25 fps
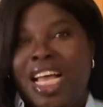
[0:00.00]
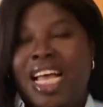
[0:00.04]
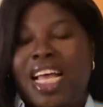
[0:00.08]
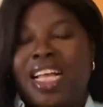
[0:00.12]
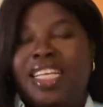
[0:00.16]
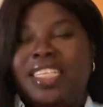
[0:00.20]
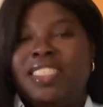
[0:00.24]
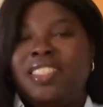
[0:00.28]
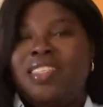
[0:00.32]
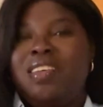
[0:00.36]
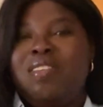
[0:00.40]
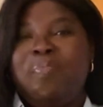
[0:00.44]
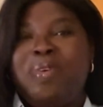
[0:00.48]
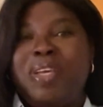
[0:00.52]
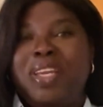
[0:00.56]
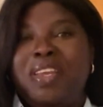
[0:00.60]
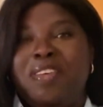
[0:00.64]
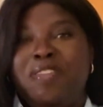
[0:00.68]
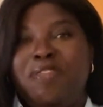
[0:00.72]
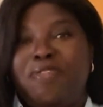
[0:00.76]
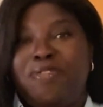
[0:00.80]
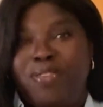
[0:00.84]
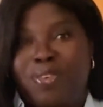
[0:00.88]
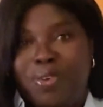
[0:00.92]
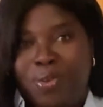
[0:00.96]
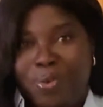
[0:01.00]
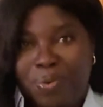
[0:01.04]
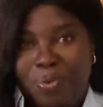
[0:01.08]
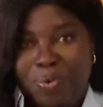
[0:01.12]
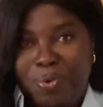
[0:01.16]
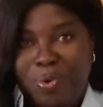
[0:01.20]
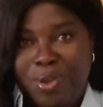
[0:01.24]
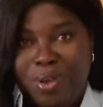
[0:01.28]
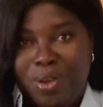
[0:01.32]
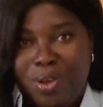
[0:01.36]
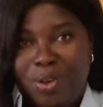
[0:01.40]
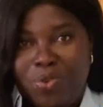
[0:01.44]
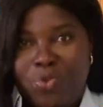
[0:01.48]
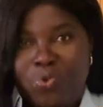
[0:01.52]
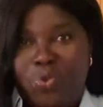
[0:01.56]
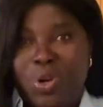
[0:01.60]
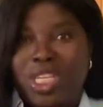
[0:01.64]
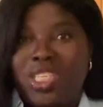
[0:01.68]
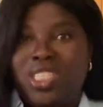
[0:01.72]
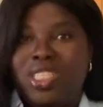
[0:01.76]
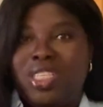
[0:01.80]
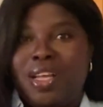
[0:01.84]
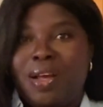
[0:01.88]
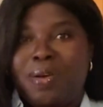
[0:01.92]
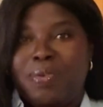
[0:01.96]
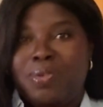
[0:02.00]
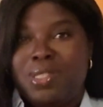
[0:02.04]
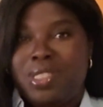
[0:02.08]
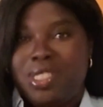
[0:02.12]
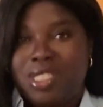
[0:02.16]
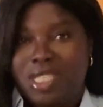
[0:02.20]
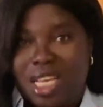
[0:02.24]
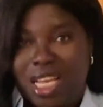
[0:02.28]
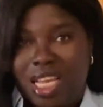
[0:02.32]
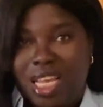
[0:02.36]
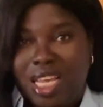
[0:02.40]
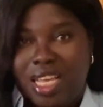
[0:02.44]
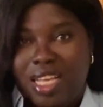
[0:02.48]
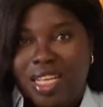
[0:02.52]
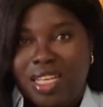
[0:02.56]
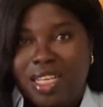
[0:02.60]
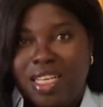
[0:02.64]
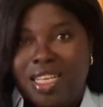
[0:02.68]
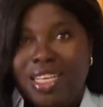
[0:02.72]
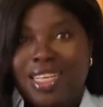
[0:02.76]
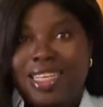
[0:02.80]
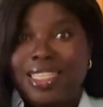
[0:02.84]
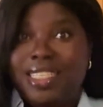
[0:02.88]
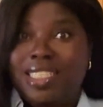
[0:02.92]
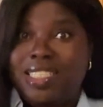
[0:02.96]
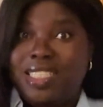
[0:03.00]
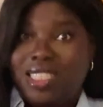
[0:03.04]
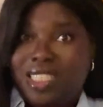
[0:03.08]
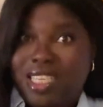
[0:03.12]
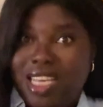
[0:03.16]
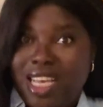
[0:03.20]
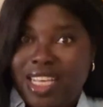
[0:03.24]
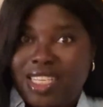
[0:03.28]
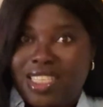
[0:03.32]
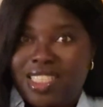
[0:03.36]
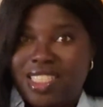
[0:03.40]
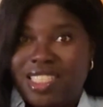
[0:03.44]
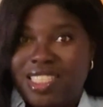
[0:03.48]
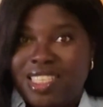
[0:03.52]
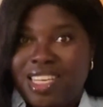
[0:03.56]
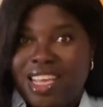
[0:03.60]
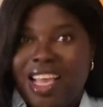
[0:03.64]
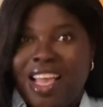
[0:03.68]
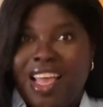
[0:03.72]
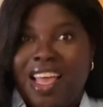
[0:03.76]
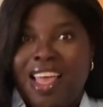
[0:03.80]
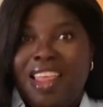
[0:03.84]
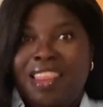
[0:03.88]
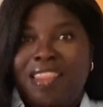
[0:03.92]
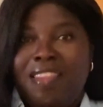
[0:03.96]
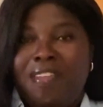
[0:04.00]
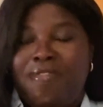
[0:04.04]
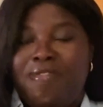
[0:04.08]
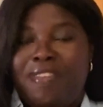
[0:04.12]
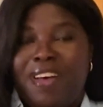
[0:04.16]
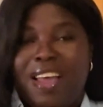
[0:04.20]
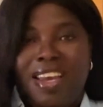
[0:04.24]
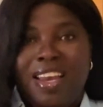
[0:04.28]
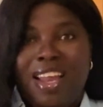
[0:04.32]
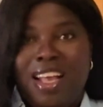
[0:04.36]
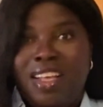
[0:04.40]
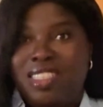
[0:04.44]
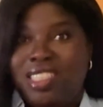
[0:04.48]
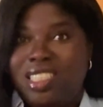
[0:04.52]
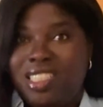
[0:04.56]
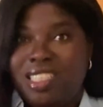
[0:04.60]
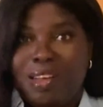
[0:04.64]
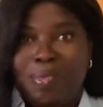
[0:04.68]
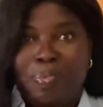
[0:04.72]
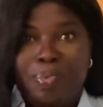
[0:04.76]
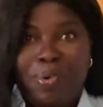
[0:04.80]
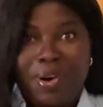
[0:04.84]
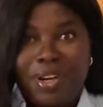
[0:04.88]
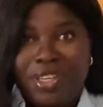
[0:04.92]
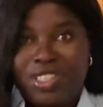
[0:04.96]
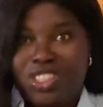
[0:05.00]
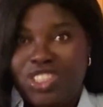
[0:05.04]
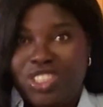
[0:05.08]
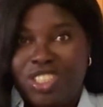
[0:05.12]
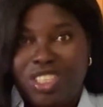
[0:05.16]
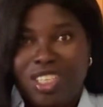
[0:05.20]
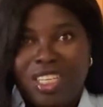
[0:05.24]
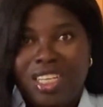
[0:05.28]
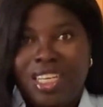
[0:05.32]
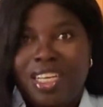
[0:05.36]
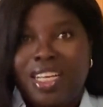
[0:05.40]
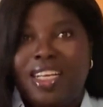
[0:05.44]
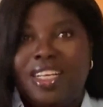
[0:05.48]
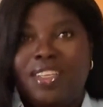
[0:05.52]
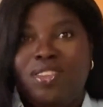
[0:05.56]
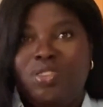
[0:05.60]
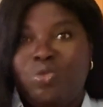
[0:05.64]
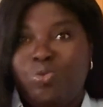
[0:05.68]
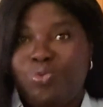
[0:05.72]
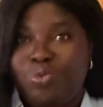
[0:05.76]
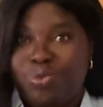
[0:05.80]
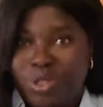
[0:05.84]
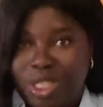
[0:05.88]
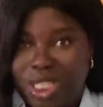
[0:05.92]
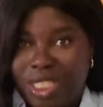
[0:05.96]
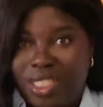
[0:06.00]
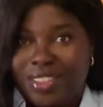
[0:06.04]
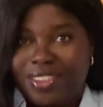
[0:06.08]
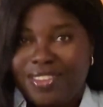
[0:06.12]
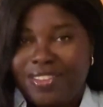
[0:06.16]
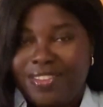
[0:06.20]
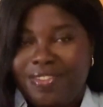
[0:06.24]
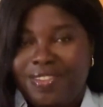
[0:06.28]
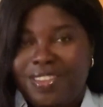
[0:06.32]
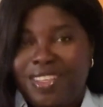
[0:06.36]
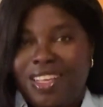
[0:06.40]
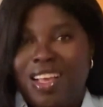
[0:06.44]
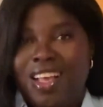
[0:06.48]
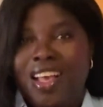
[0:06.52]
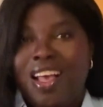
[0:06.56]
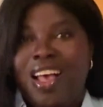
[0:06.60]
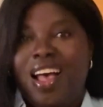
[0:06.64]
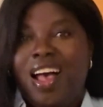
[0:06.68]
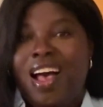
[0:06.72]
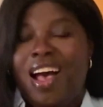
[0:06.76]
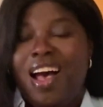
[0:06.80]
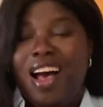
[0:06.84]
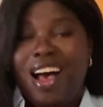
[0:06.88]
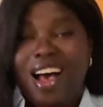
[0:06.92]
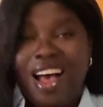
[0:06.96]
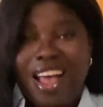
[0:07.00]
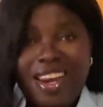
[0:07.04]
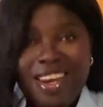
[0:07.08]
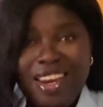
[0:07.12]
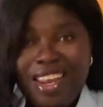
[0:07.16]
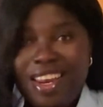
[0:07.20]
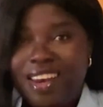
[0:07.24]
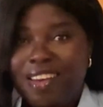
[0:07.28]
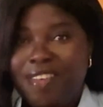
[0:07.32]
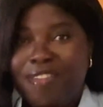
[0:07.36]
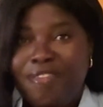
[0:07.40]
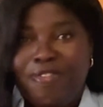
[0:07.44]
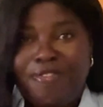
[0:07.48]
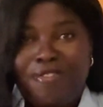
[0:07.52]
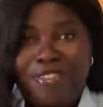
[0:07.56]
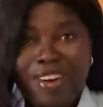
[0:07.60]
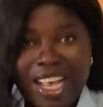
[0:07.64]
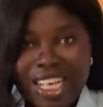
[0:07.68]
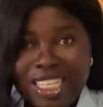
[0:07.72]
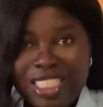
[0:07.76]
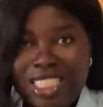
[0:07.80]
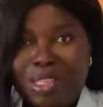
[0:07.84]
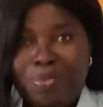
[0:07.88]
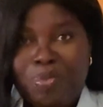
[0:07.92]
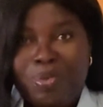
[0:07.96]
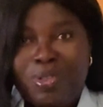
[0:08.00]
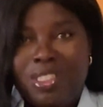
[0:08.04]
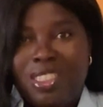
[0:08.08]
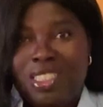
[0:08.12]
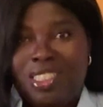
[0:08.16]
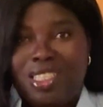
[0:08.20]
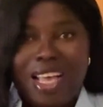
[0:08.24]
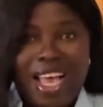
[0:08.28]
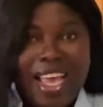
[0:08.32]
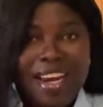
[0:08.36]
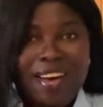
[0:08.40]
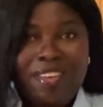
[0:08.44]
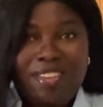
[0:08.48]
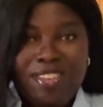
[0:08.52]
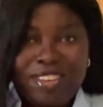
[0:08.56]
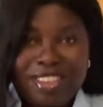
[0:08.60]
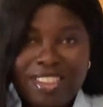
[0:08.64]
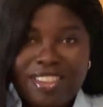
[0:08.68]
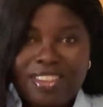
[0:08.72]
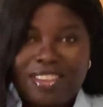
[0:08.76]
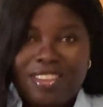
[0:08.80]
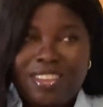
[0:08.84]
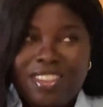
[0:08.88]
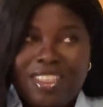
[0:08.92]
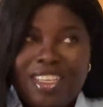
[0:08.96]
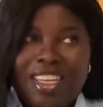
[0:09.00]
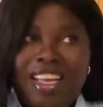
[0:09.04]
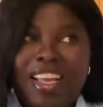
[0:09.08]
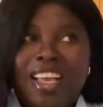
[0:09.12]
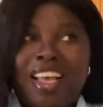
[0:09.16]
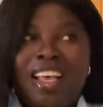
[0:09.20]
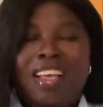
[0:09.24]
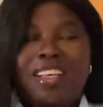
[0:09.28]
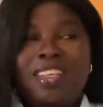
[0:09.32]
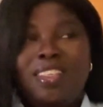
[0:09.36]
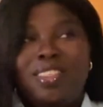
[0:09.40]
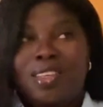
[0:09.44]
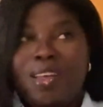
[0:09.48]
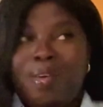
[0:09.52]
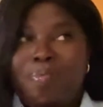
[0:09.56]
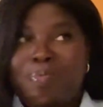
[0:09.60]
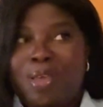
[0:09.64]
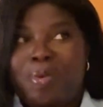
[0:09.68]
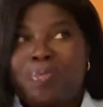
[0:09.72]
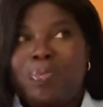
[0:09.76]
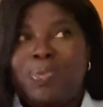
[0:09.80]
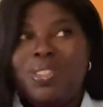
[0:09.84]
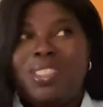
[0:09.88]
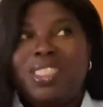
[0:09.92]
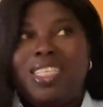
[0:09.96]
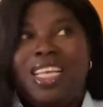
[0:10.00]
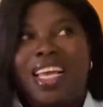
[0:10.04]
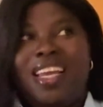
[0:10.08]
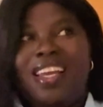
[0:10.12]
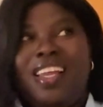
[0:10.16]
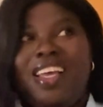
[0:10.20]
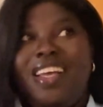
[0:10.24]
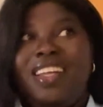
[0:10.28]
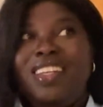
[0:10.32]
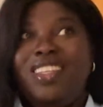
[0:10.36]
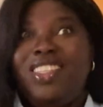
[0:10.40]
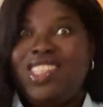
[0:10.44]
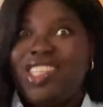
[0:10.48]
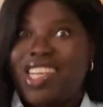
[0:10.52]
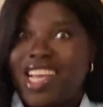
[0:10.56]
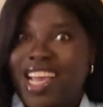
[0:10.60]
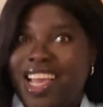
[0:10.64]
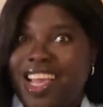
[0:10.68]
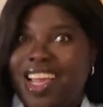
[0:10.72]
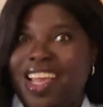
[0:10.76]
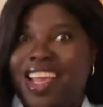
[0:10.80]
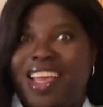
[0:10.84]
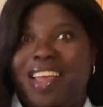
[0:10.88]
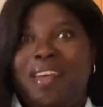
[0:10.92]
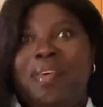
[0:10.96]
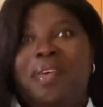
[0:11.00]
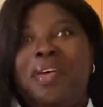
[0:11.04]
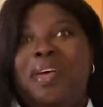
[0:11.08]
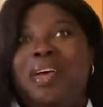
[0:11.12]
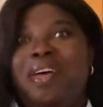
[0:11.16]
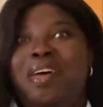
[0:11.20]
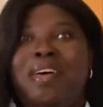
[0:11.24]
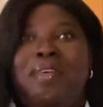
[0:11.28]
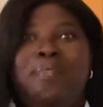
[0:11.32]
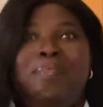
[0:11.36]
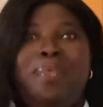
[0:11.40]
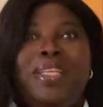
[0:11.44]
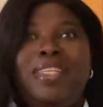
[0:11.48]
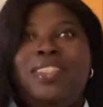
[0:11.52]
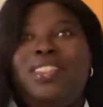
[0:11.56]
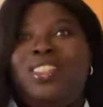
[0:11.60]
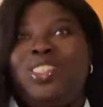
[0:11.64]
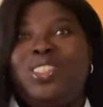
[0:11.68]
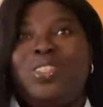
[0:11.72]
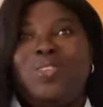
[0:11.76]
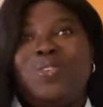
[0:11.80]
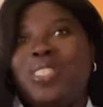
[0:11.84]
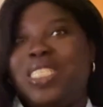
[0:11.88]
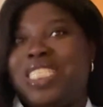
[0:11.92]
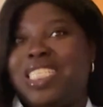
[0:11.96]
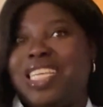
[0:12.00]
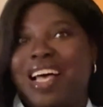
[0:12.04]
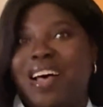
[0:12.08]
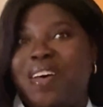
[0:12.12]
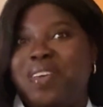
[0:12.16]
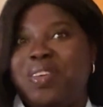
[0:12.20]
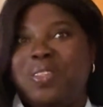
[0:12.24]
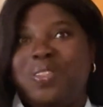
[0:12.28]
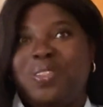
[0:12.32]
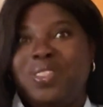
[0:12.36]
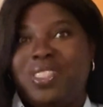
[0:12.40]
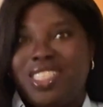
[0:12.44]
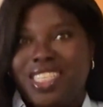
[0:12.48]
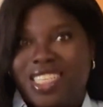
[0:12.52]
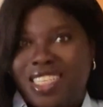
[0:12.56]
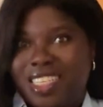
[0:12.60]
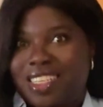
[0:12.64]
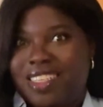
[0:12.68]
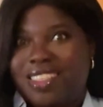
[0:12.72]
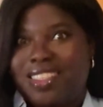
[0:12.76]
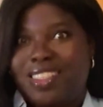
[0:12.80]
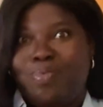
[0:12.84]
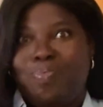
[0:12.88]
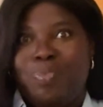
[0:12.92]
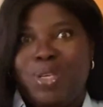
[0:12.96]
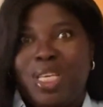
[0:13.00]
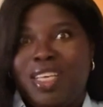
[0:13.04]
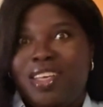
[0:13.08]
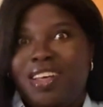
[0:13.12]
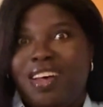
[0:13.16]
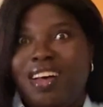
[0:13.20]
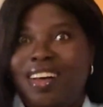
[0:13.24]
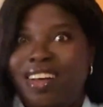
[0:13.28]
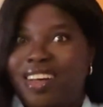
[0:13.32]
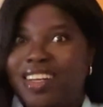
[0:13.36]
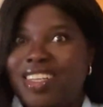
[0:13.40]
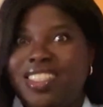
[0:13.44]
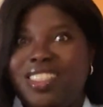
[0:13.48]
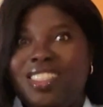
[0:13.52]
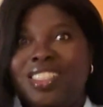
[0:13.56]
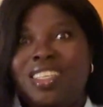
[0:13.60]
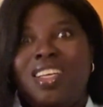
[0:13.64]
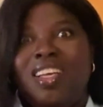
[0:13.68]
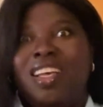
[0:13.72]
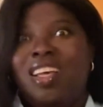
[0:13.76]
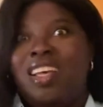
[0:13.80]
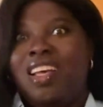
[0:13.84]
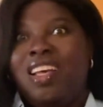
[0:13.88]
And so many of you reached out saying, "Sis, the financial pressure is real. I need a flexible side hustle." Some people said, "Jay, please show us how you did it because